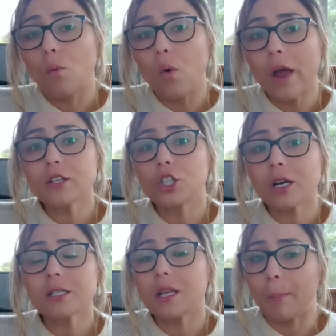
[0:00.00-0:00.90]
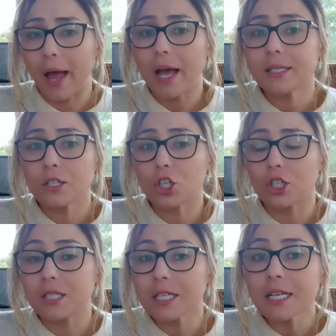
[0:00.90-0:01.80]
We're just the
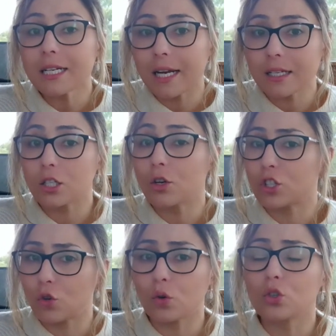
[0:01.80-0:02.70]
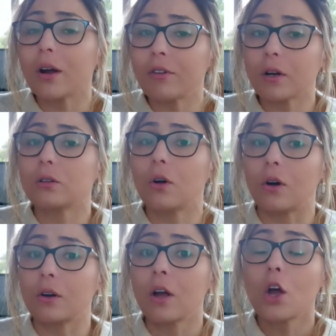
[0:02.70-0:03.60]
passengers sitting next to you as you're driving
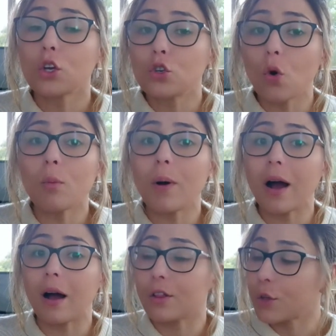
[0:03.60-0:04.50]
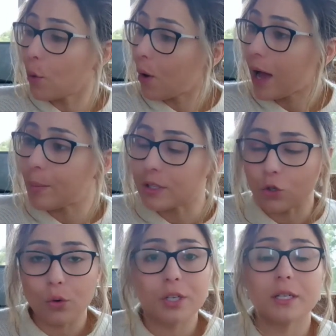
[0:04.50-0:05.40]
along, your path, your habits,
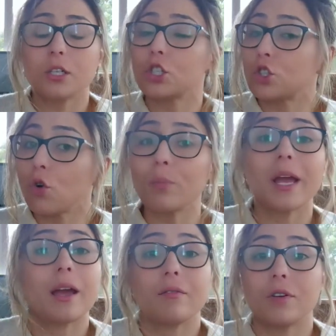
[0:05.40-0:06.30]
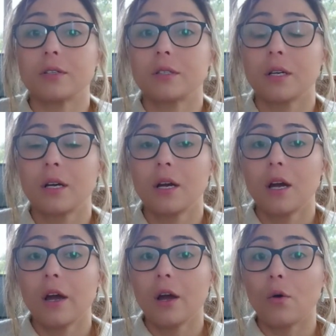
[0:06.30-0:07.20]
your addictions, your behaviors.
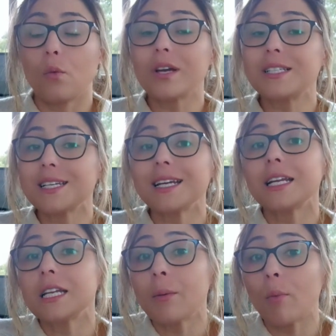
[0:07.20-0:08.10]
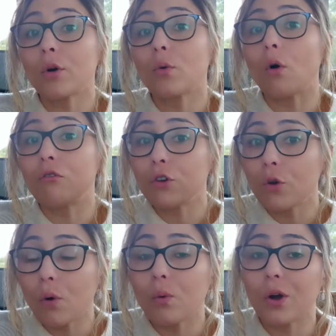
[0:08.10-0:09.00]
We're sitting in the model of
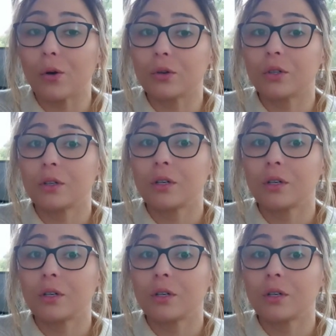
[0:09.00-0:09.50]
your world.